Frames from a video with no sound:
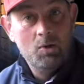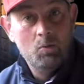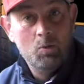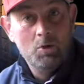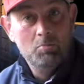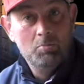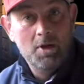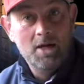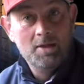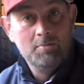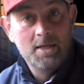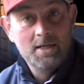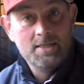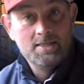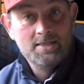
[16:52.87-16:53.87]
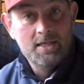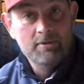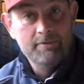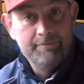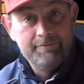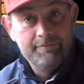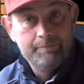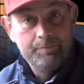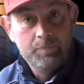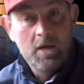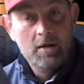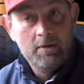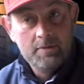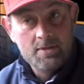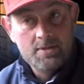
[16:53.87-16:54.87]
One by myself,
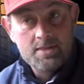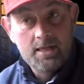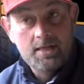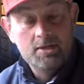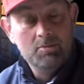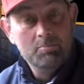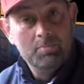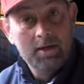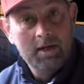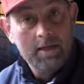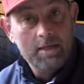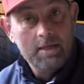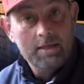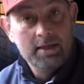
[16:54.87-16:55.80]
the second by